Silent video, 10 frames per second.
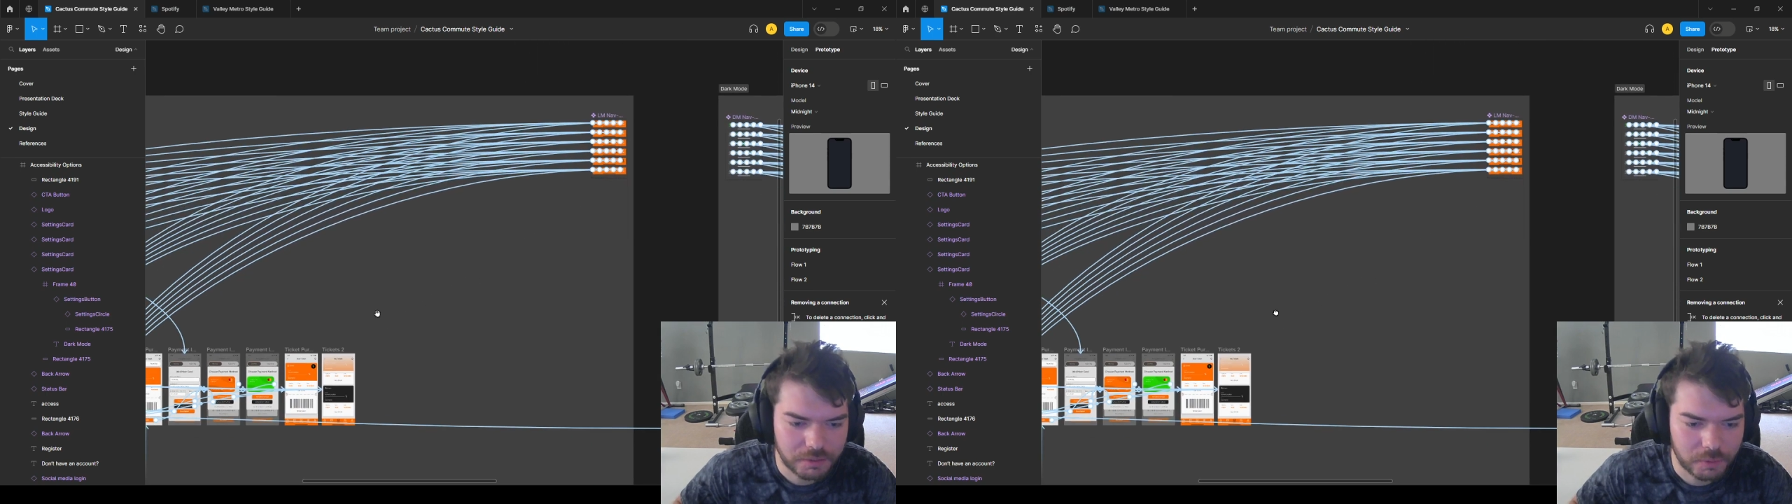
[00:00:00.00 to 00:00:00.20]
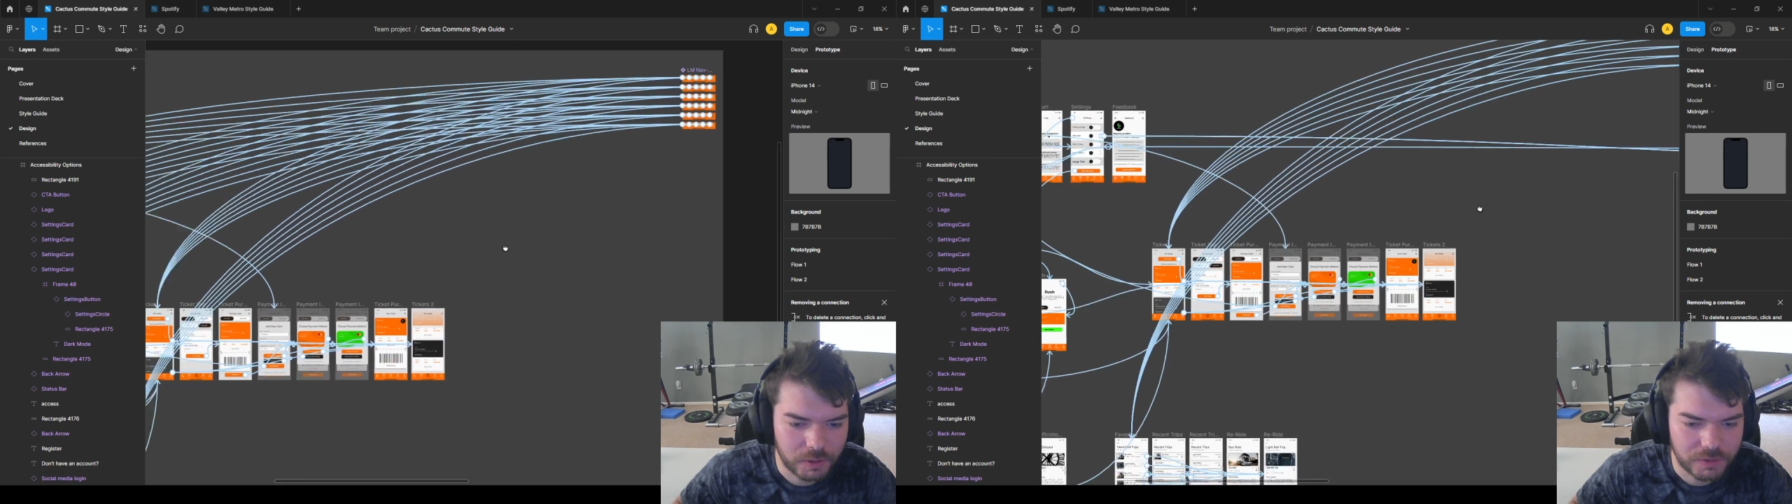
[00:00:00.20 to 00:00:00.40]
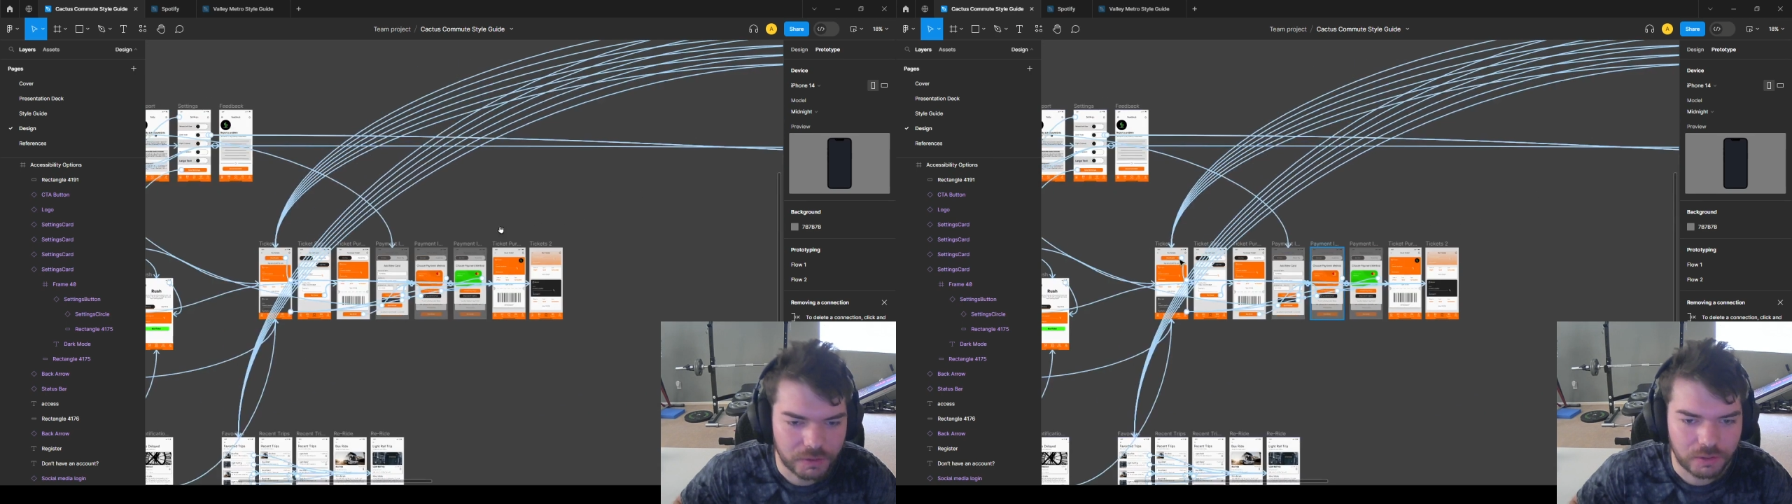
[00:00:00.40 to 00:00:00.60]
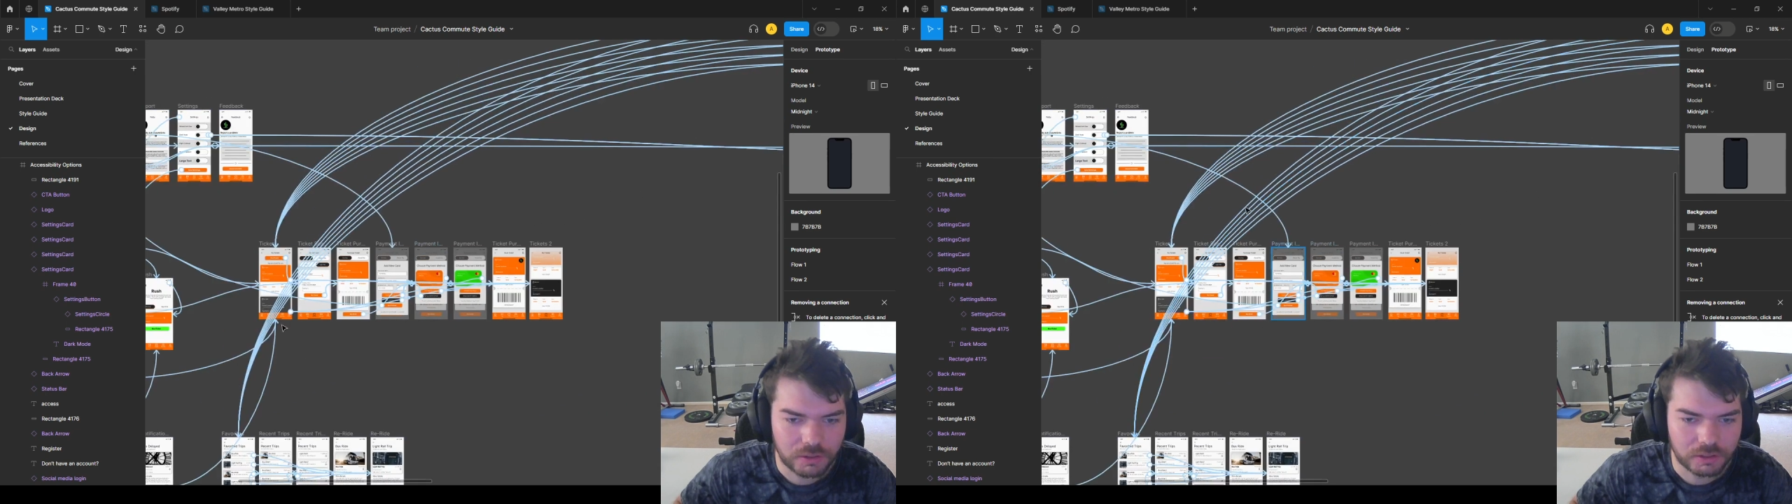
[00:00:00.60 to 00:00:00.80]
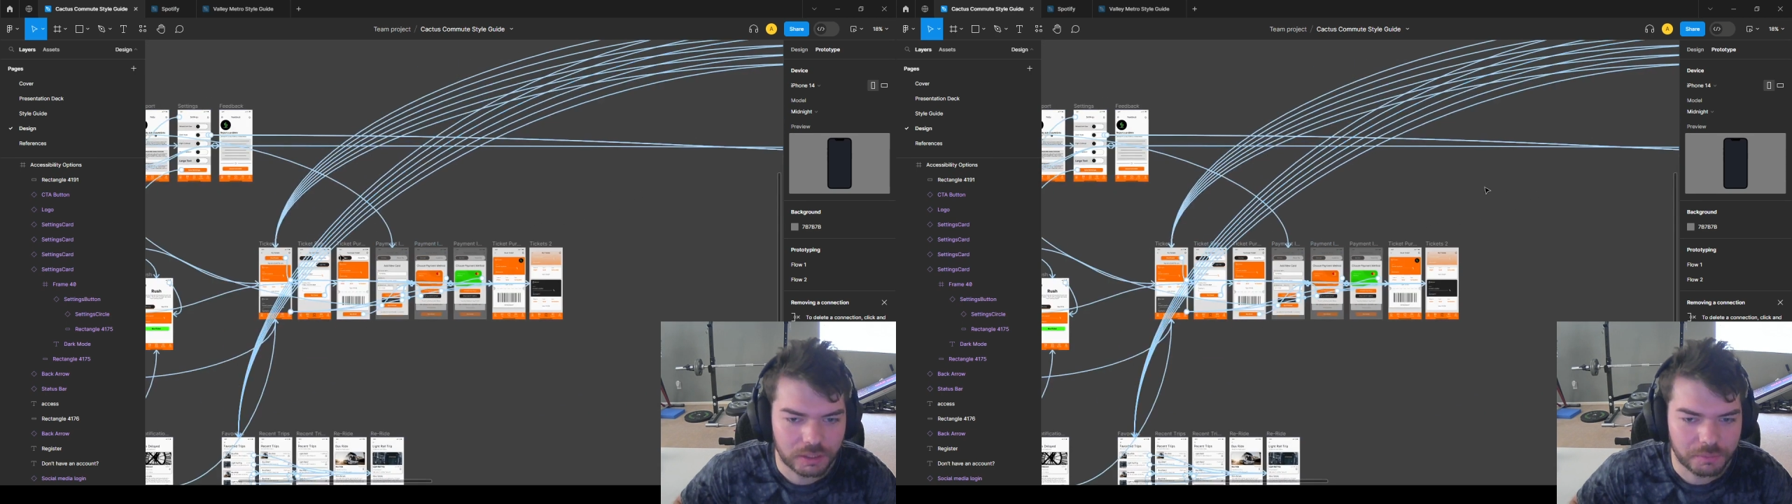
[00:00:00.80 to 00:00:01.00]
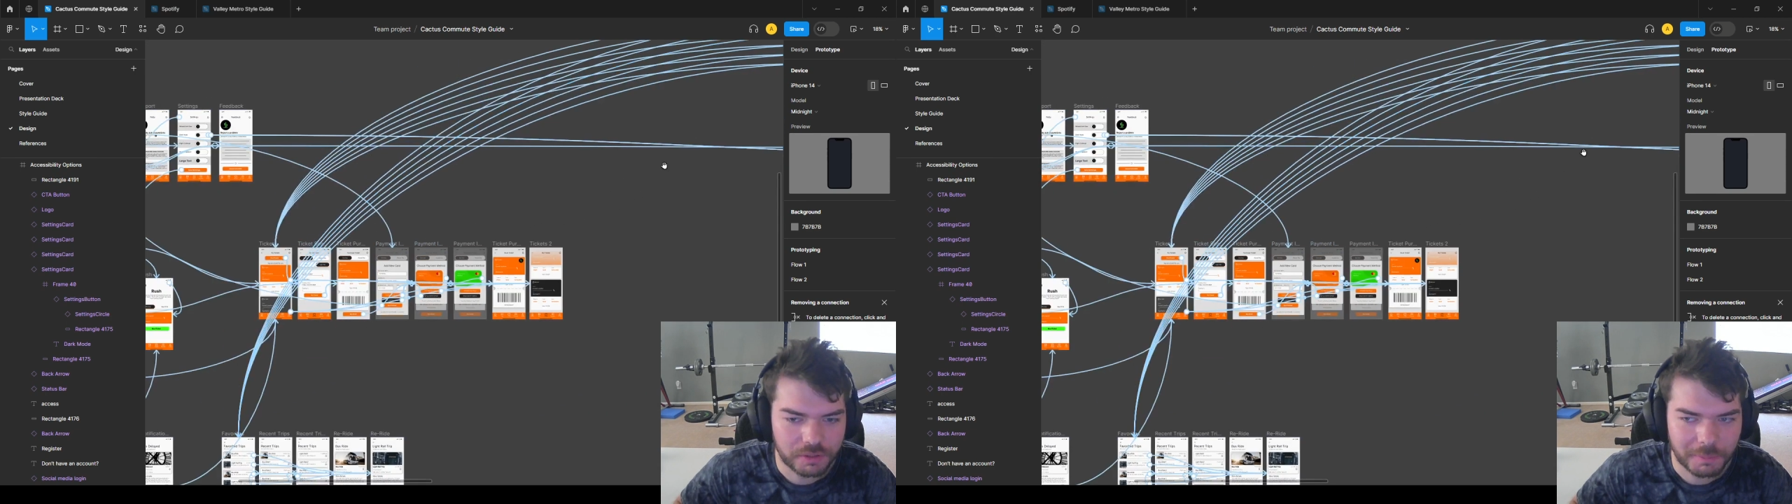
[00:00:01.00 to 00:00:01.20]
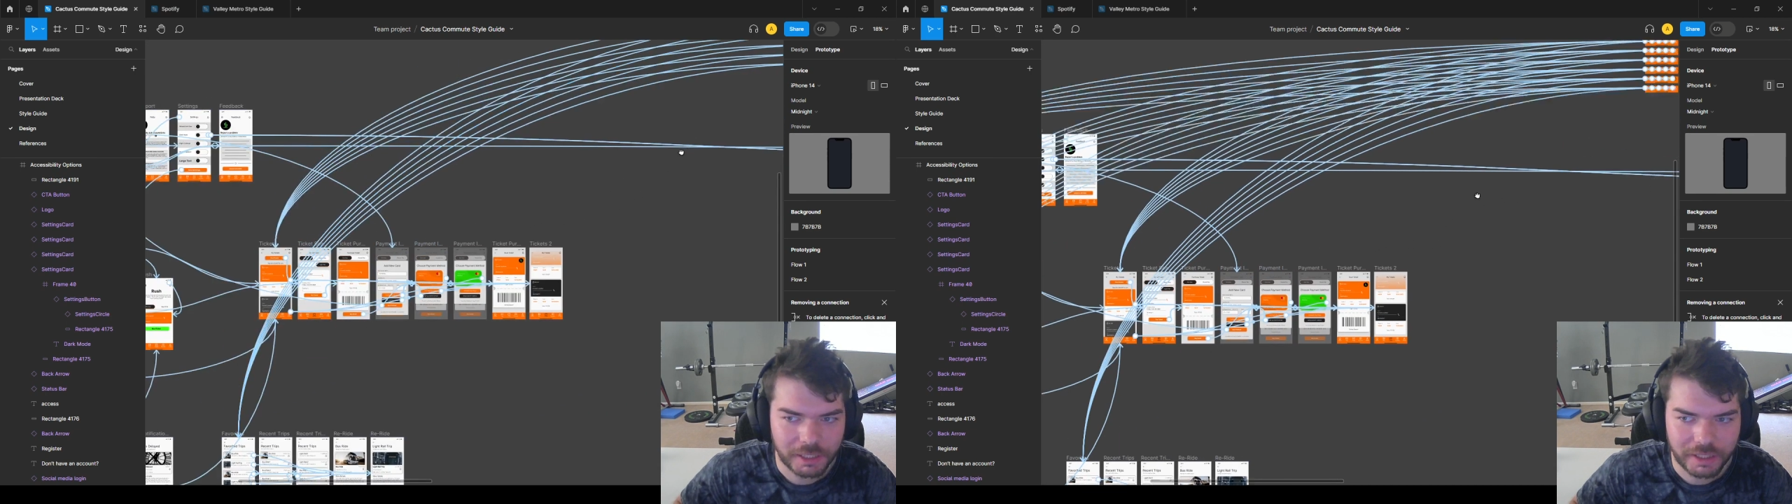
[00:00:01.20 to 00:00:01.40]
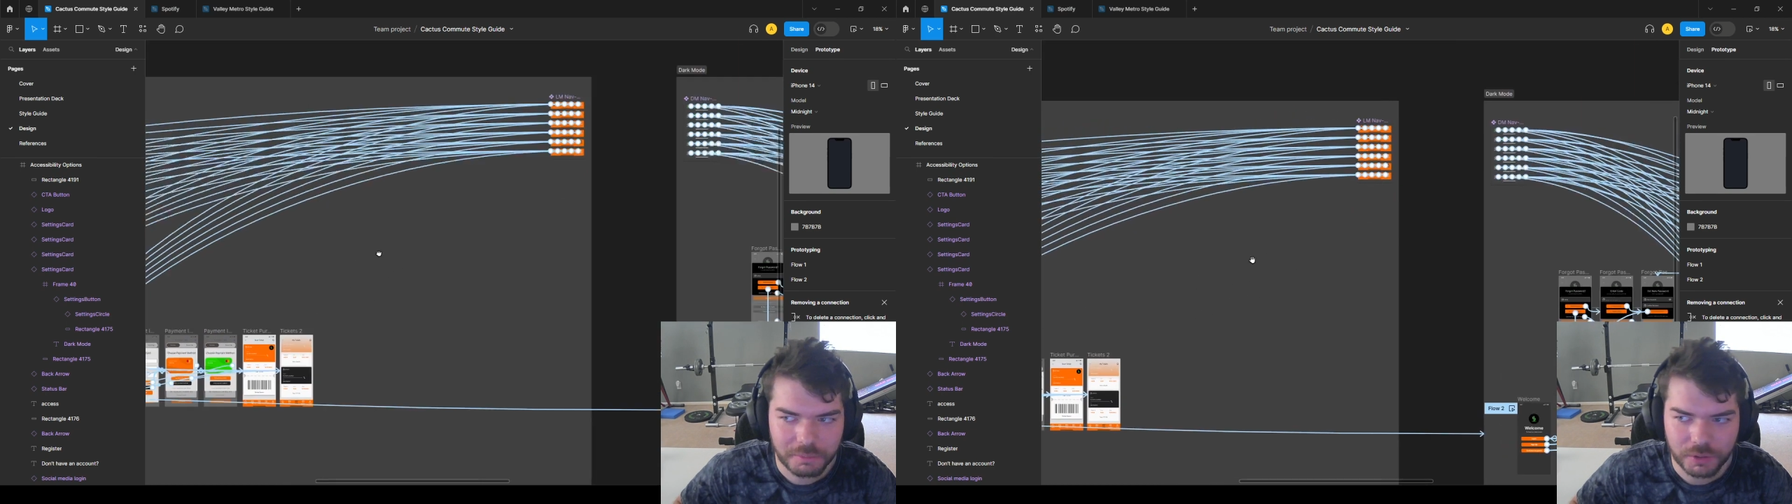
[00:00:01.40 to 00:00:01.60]
bar is all hooked up to my
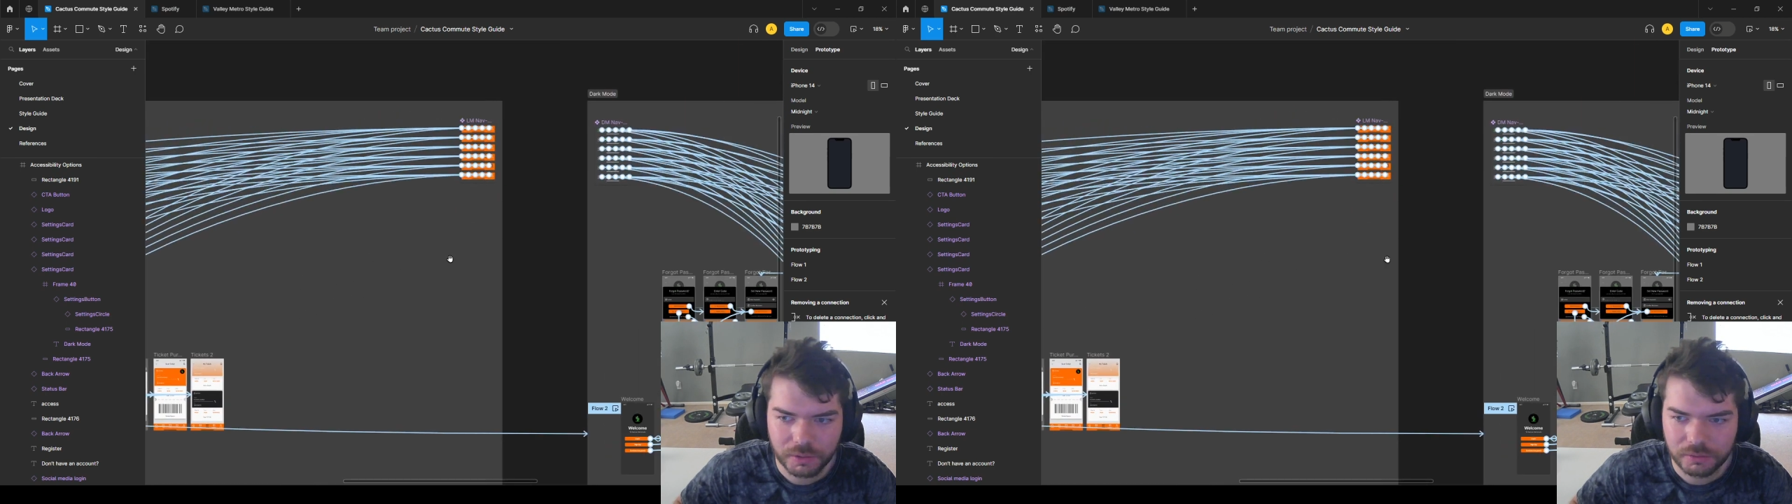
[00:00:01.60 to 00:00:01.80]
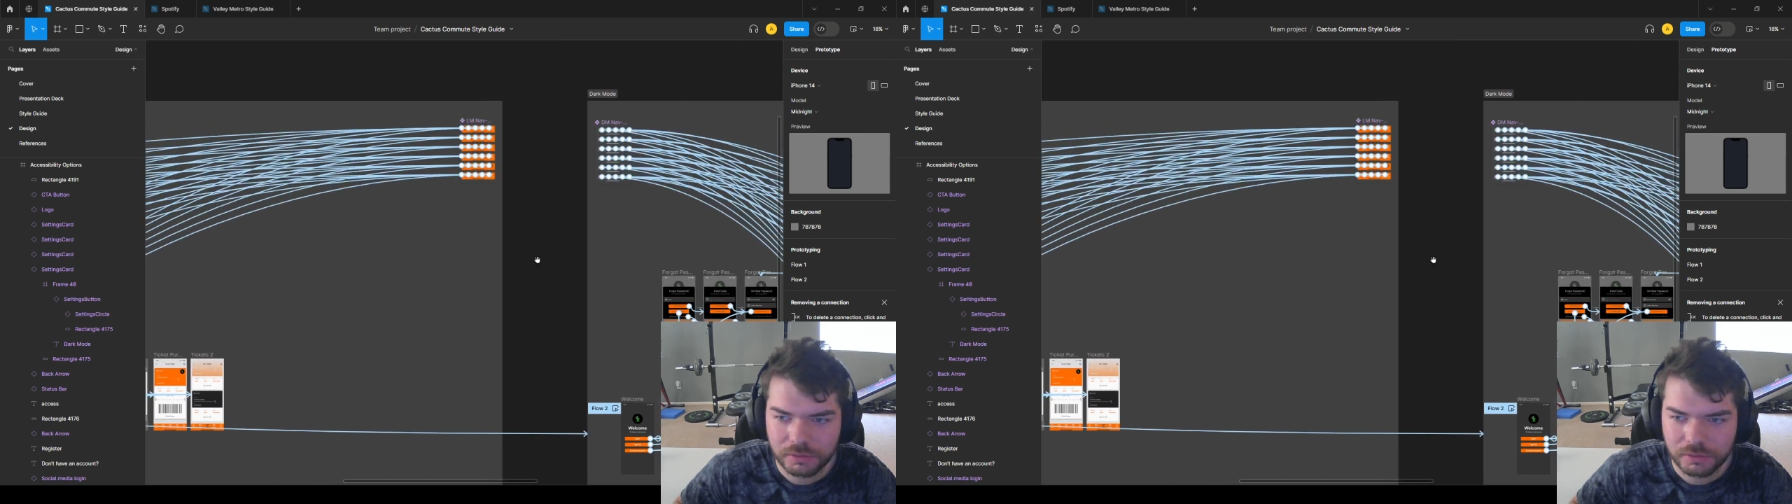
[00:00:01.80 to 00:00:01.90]
light mode.